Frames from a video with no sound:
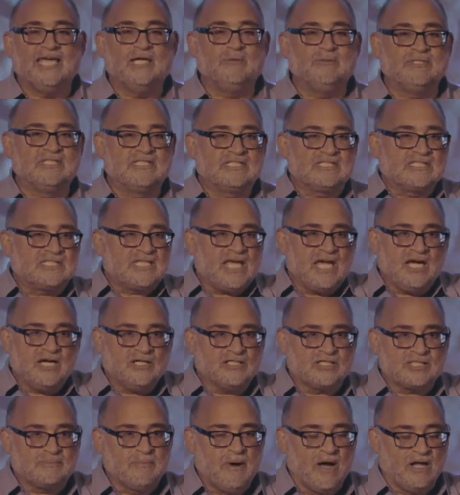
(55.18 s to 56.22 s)
he would
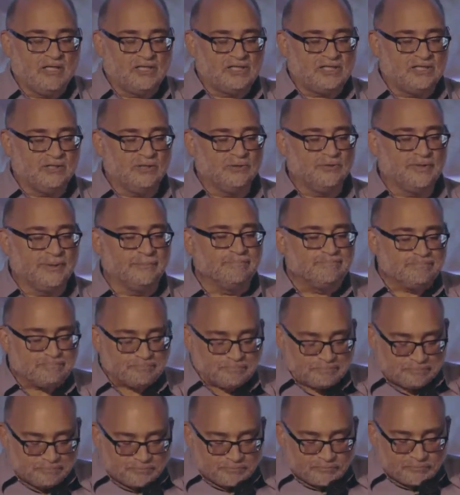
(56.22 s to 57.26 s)
scare small children.
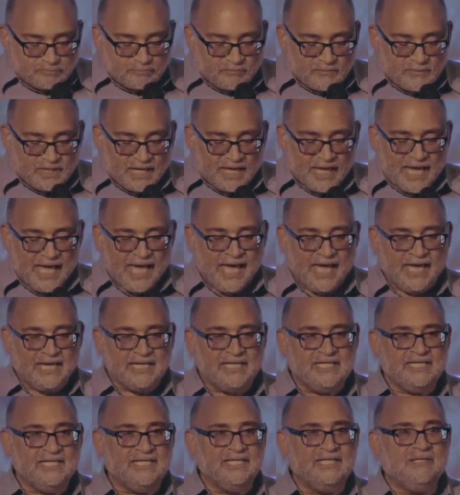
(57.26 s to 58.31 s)

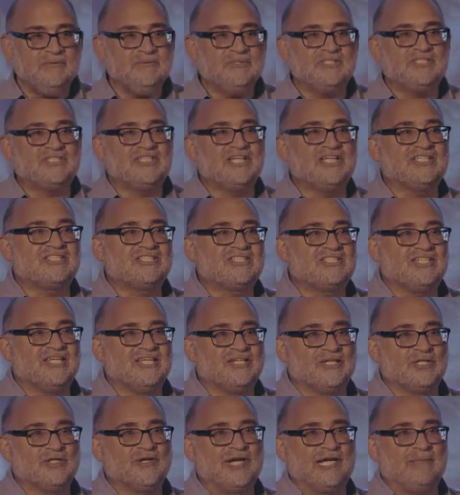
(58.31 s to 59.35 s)
And he was just
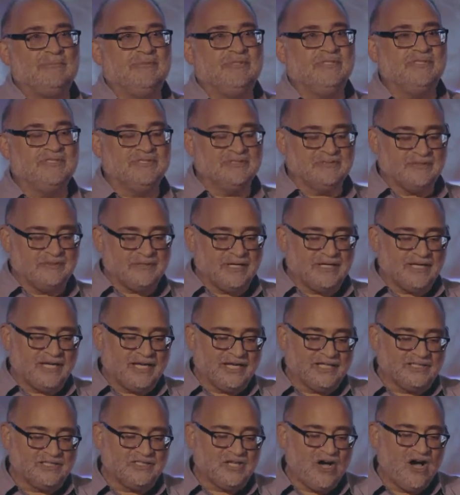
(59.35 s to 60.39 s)
an incredible
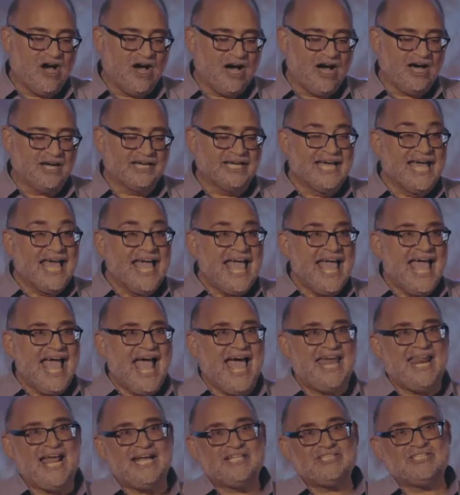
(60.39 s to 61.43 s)
uh, dog.
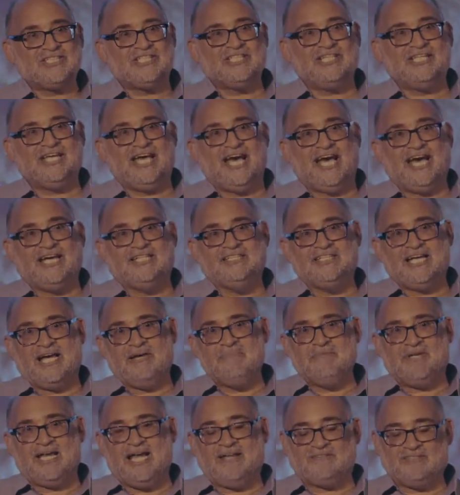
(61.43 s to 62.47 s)
And actually, I,
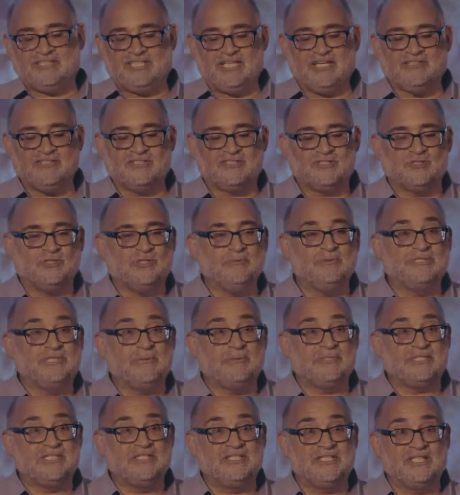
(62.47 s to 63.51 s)
am going to have to tell the story, which I
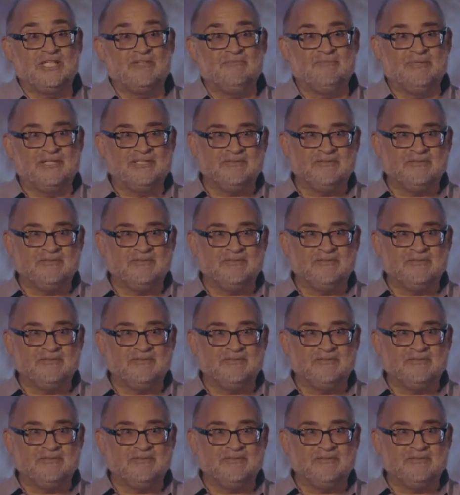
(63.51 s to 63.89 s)
wasn't thinking of,